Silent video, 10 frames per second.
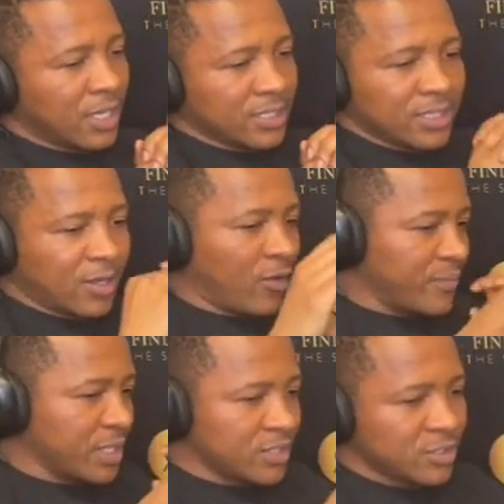And then the
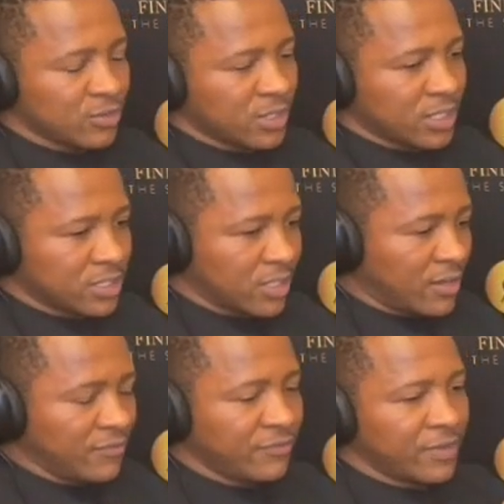comedians do their
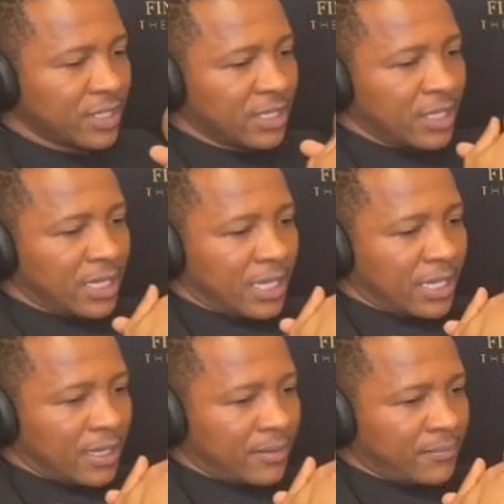stuff.
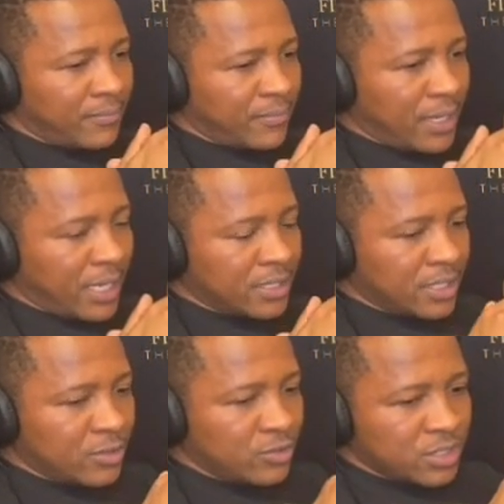And
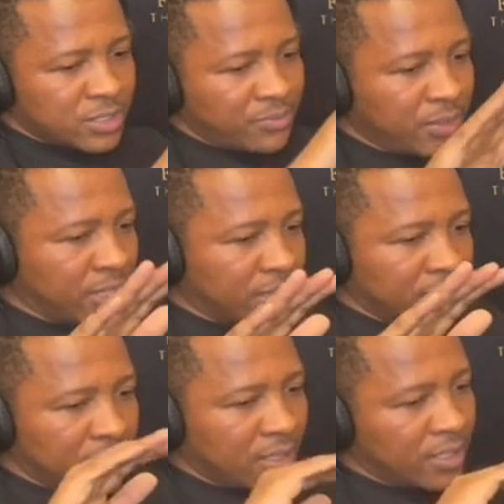then you disappeared.
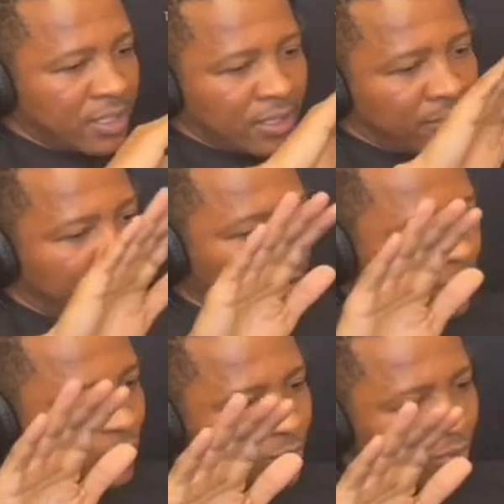I didn't hear about
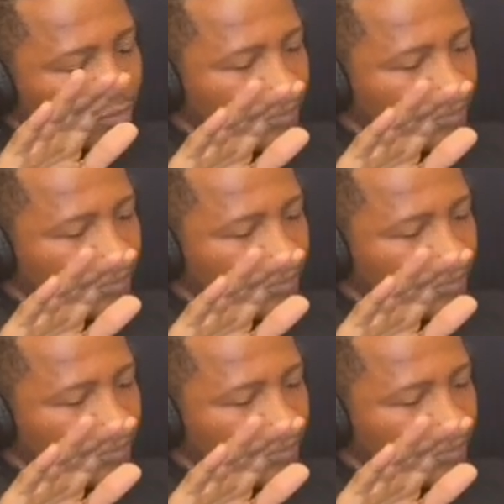you.